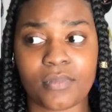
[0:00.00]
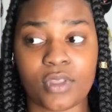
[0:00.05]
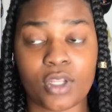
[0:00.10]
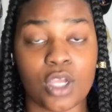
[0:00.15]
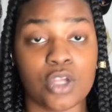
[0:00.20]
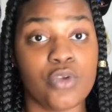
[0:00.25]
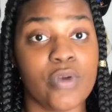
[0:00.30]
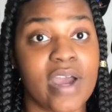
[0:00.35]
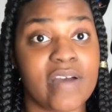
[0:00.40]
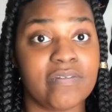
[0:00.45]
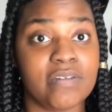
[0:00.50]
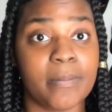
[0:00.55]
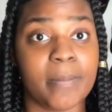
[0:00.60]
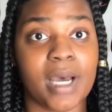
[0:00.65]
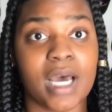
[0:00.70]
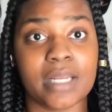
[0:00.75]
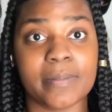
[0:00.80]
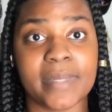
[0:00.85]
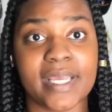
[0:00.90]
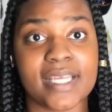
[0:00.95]
you have
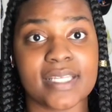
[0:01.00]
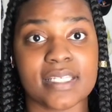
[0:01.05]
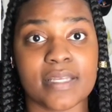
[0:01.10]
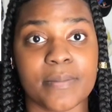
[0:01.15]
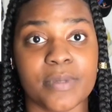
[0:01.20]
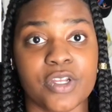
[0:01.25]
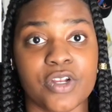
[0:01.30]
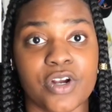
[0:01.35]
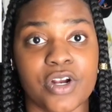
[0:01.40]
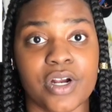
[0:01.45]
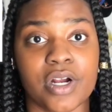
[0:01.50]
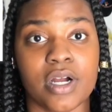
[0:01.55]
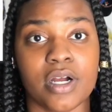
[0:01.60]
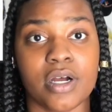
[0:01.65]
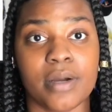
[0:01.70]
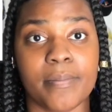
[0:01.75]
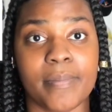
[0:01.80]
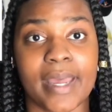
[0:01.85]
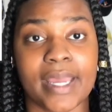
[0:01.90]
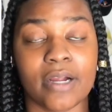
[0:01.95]
phlebotomy as some of your
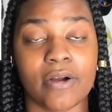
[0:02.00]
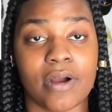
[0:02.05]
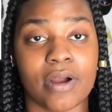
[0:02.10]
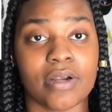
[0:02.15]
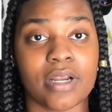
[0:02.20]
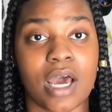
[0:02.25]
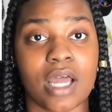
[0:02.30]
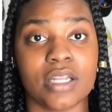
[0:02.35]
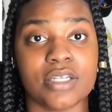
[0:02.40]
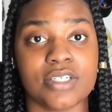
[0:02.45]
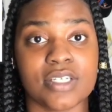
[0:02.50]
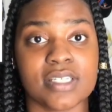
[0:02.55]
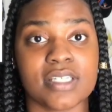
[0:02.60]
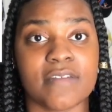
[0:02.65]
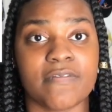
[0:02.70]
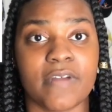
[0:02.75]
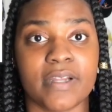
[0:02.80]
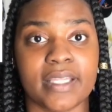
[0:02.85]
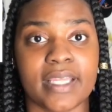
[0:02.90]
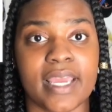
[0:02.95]
uh, background knowledge and
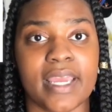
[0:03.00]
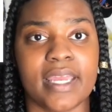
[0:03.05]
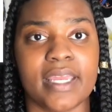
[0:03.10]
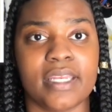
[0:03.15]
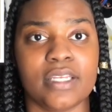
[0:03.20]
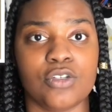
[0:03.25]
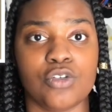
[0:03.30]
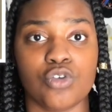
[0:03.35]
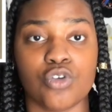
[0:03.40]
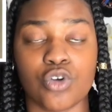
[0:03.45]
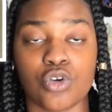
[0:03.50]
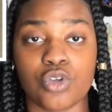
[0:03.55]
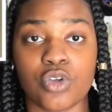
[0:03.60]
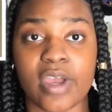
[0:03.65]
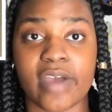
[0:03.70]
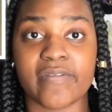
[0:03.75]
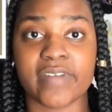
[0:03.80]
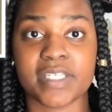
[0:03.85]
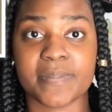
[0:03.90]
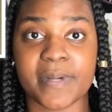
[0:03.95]
stuff like that and you know you
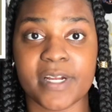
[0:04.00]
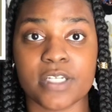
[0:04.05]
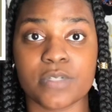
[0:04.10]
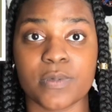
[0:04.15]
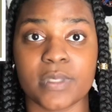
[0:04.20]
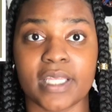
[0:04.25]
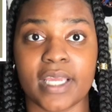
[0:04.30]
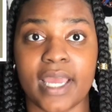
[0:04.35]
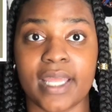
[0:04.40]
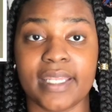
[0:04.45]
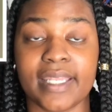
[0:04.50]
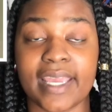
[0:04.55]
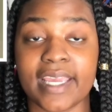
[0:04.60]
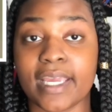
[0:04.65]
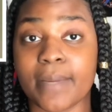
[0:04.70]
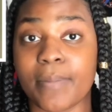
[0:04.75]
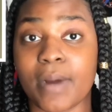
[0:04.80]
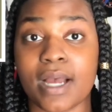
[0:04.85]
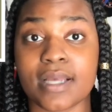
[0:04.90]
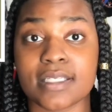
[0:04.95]
have experience with that they
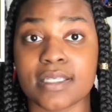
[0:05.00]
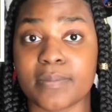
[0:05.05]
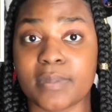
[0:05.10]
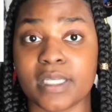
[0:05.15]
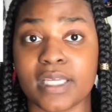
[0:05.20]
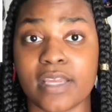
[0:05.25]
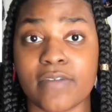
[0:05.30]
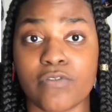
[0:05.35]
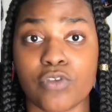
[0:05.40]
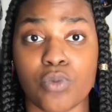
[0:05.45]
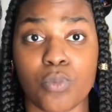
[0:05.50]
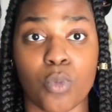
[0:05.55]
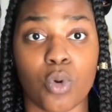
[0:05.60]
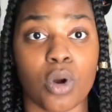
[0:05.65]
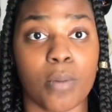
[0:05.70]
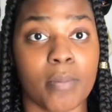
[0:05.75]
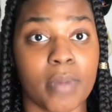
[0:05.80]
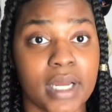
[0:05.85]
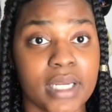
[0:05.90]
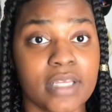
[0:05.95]
could possibly give you
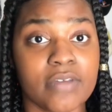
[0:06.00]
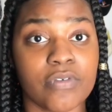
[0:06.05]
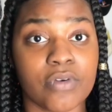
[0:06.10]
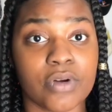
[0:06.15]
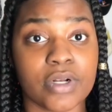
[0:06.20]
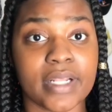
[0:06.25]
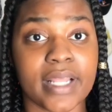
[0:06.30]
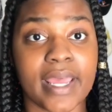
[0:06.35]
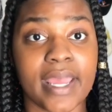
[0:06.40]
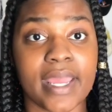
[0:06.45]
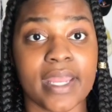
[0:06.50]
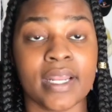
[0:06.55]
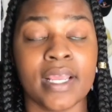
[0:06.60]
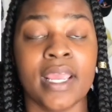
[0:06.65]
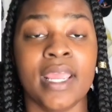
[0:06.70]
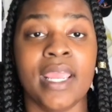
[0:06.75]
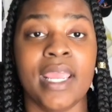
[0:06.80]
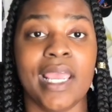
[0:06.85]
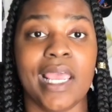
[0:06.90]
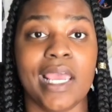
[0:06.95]
more money for that
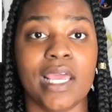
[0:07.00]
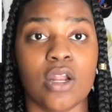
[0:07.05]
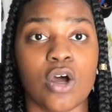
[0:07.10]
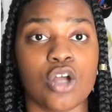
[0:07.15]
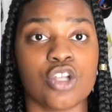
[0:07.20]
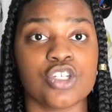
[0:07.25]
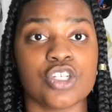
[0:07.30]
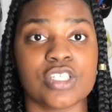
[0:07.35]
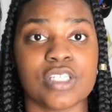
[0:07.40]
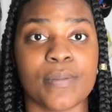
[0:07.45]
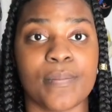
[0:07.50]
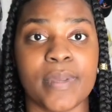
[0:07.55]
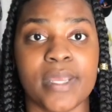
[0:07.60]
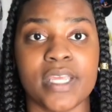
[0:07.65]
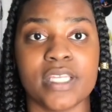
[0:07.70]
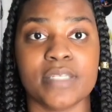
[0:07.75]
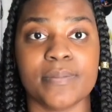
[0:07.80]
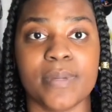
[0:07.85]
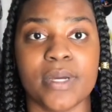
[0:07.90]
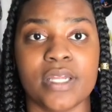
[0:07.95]
it all just
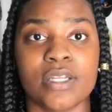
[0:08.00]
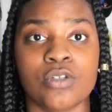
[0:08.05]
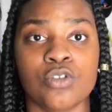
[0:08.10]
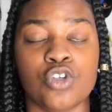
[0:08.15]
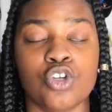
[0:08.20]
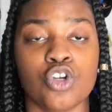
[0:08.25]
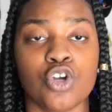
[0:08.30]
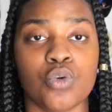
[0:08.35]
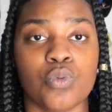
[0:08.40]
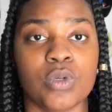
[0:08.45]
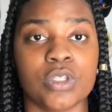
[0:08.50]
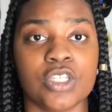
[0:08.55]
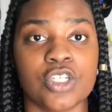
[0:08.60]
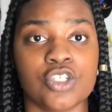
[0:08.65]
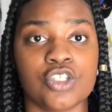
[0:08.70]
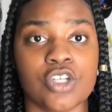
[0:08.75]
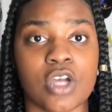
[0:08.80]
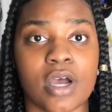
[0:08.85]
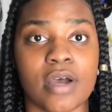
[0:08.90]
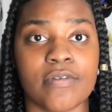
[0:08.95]
depends but you know with the
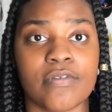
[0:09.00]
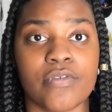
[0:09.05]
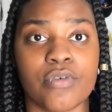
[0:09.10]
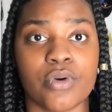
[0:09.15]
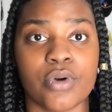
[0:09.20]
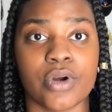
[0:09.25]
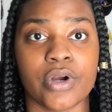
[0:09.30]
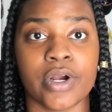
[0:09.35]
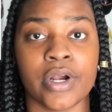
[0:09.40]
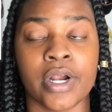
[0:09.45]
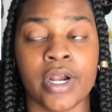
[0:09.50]
job for